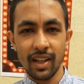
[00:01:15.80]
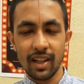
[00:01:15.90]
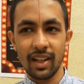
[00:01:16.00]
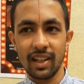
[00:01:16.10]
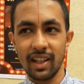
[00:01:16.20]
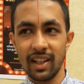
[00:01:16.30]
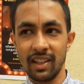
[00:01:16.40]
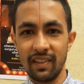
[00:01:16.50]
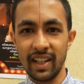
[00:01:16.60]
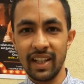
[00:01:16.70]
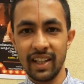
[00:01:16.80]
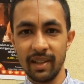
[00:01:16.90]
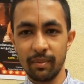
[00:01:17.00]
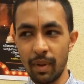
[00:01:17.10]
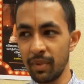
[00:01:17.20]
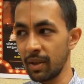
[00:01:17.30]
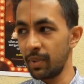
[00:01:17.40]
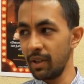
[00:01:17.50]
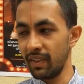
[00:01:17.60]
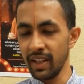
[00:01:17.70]
uh, in a very
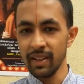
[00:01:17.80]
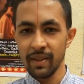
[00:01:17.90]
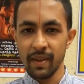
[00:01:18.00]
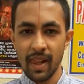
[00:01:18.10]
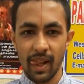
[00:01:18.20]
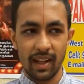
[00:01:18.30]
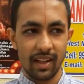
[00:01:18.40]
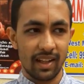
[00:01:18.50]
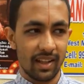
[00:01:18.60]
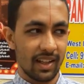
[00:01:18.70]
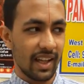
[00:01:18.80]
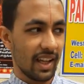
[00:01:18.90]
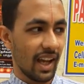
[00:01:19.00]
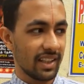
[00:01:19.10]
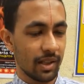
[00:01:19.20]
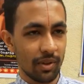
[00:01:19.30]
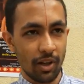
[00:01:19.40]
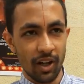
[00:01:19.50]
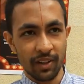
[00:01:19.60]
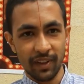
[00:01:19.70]
memorable way. Uh, there were a
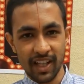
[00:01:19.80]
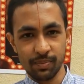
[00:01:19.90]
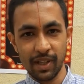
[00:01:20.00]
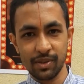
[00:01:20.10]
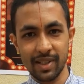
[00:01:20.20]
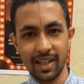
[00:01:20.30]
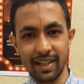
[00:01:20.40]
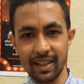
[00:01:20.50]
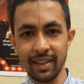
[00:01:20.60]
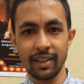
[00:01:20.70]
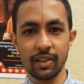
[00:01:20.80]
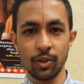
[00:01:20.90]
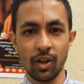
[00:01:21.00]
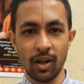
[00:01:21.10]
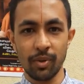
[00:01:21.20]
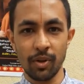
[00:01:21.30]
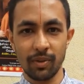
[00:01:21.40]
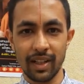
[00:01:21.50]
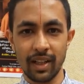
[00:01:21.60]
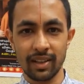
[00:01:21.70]
lot of aspects which I didn't know about
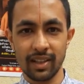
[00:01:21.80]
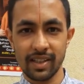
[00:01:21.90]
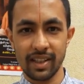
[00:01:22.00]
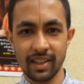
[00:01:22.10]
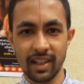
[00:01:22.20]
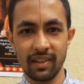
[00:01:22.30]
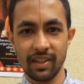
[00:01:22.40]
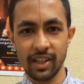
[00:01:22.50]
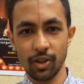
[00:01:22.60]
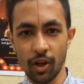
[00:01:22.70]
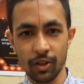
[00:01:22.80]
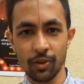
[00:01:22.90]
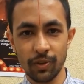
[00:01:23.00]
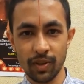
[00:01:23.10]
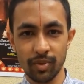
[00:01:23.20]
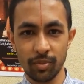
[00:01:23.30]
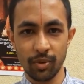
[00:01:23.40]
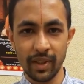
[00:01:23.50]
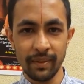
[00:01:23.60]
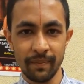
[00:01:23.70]
Vedanta Deshikar and which I got to know from the
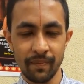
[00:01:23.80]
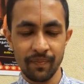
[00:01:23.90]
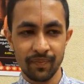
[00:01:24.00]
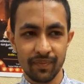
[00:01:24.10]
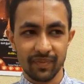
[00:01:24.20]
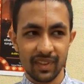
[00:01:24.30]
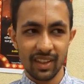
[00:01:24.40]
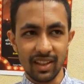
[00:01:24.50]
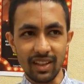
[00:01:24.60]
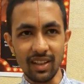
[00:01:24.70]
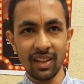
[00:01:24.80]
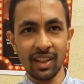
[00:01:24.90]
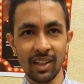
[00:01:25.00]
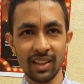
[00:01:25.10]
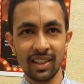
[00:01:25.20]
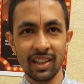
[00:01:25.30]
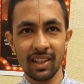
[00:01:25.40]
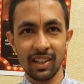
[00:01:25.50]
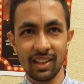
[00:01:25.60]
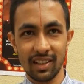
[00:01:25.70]
movie. Uh,
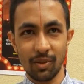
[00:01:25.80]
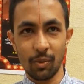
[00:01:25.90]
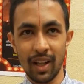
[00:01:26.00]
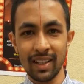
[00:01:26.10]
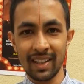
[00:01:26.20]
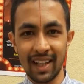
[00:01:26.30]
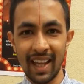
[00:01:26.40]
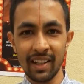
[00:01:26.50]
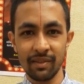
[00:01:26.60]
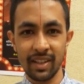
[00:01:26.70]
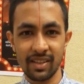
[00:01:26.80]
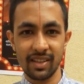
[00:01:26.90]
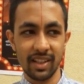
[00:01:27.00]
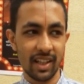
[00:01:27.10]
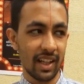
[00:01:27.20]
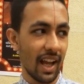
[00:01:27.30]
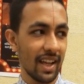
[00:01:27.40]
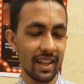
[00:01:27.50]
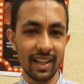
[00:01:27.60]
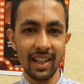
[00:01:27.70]
the one line which uh,
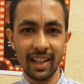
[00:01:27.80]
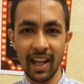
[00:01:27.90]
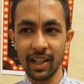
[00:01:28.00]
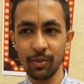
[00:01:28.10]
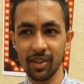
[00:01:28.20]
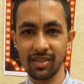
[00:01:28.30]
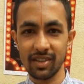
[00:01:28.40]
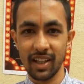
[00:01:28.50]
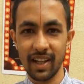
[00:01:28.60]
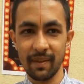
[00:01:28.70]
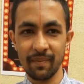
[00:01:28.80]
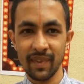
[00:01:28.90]
I really liked was uh,